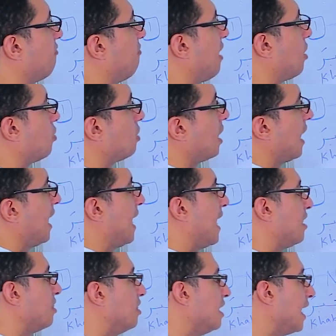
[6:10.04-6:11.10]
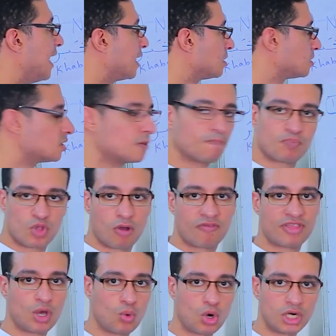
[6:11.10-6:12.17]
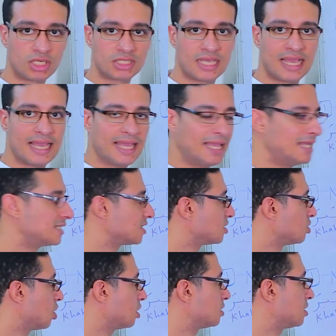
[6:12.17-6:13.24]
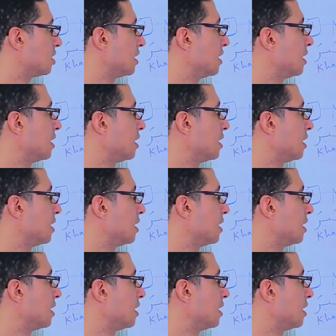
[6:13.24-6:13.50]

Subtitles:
vowel at the end of the word, it's not